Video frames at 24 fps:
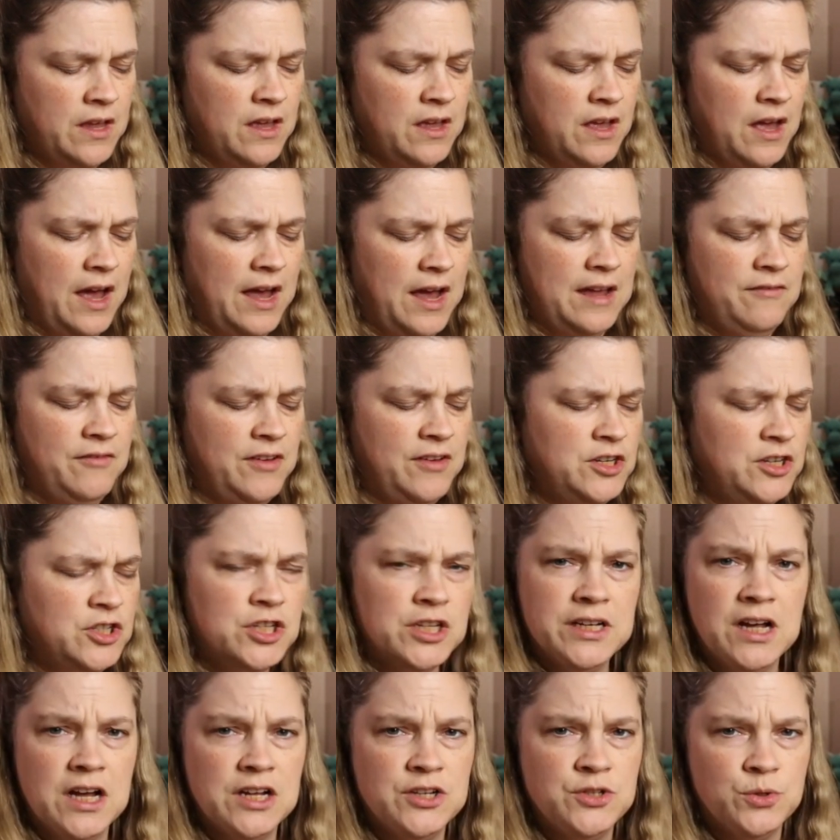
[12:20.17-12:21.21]
I eventually
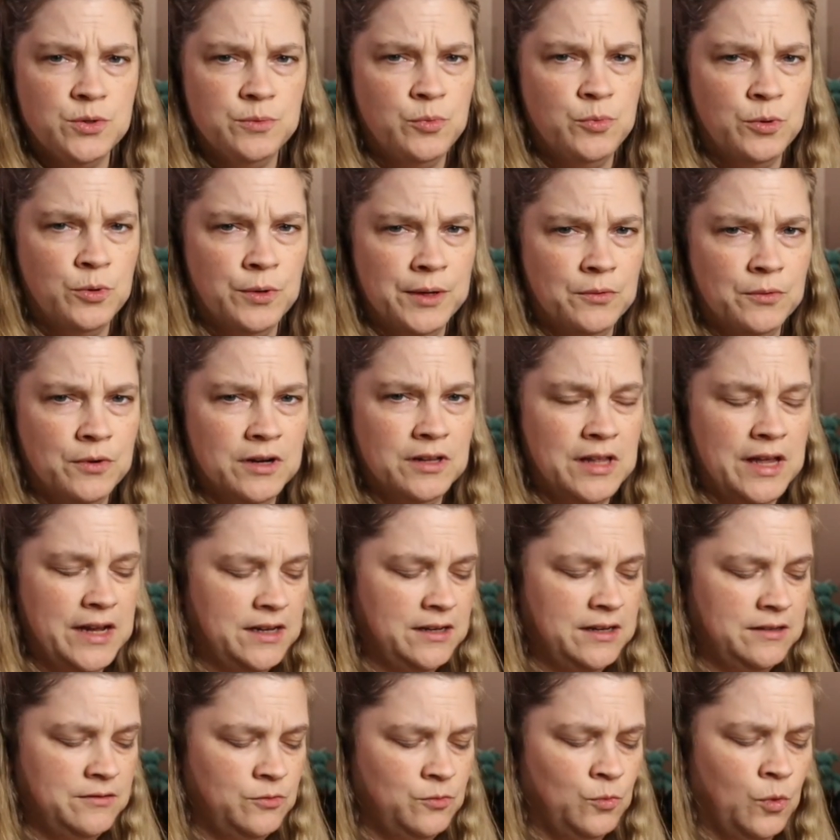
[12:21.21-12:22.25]
got to a point where
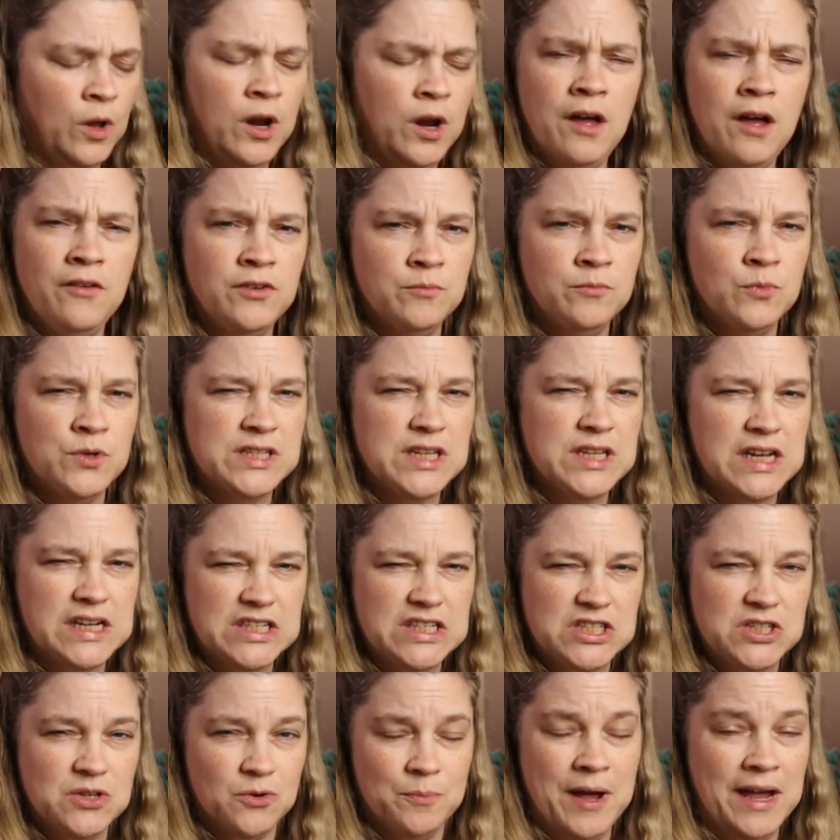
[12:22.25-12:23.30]
like one of them was like
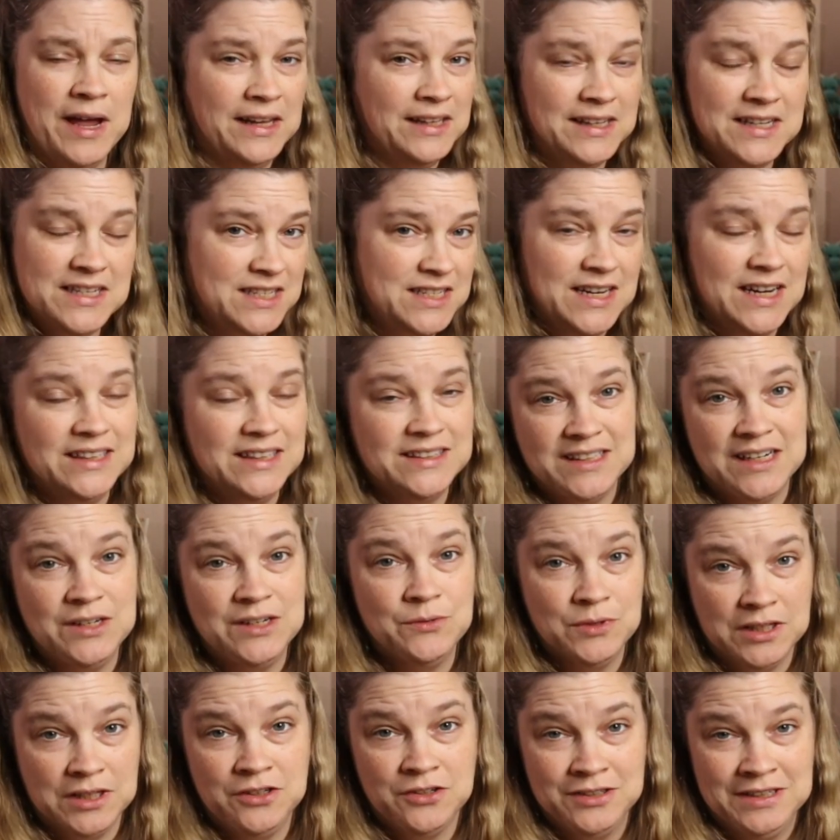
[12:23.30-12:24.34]
so badly snagged that I
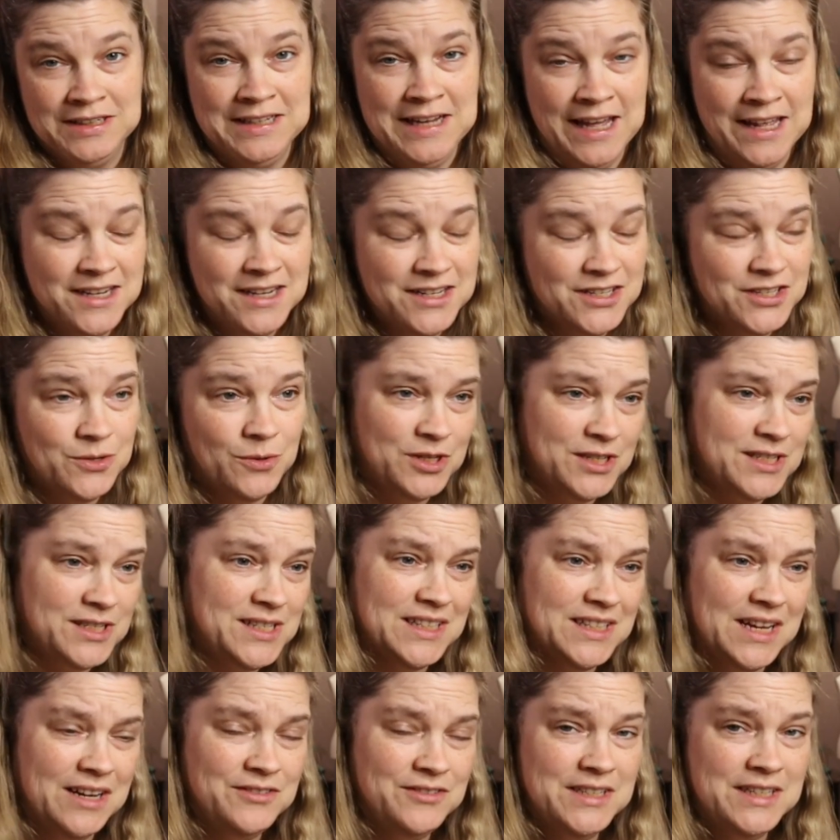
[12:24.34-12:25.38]
really couldn't get it, so I just
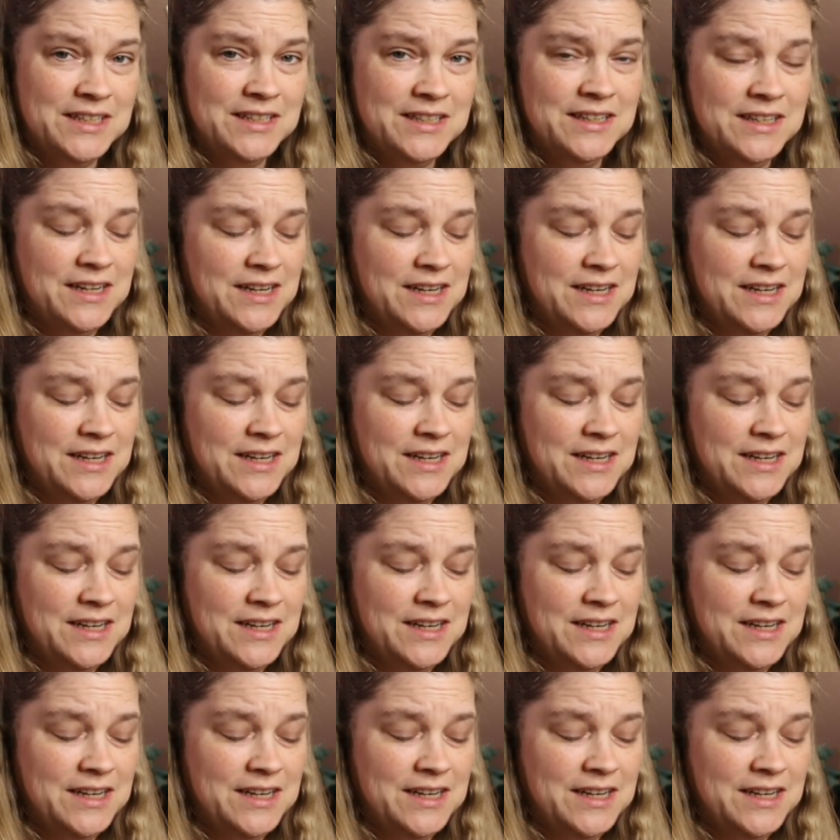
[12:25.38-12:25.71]
left it,